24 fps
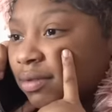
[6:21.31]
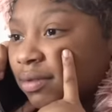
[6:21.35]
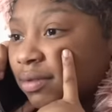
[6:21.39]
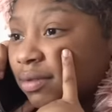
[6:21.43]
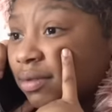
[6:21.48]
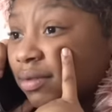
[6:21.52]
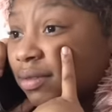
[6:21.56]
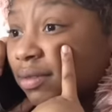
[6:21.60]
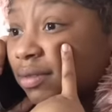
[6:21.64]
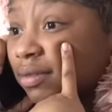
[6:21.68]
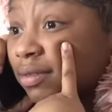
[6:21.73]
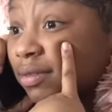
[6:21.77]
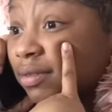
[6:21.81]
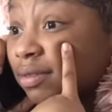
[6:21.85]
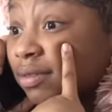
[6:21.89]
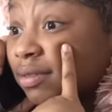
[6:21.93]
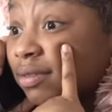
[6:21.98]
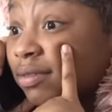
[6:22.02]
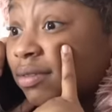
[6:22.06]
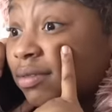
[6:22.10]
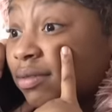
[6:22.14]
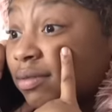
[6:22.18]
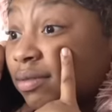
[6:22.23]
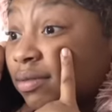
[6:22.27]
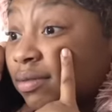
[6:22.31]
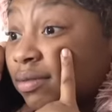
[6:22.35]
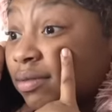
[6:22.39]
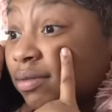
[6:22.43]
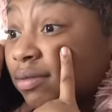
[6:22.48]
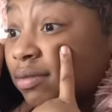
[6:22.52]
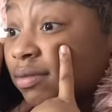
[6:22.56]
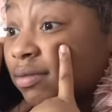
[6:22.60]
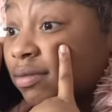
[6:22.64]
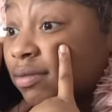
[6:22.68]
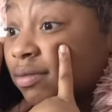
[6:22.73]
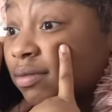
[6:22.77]
Like she wasn't. She didn't
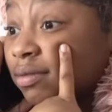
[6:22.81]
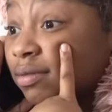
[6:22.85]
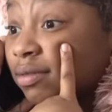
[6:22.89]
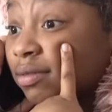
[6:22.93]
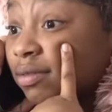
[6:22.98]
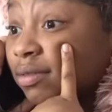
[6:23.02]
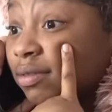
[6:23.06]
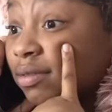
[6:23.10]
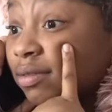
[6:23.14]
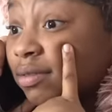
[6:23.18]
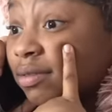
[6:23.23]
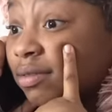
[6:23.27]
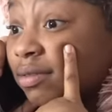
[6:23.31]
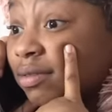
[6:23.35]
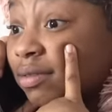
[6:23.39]
ask no mm. questions.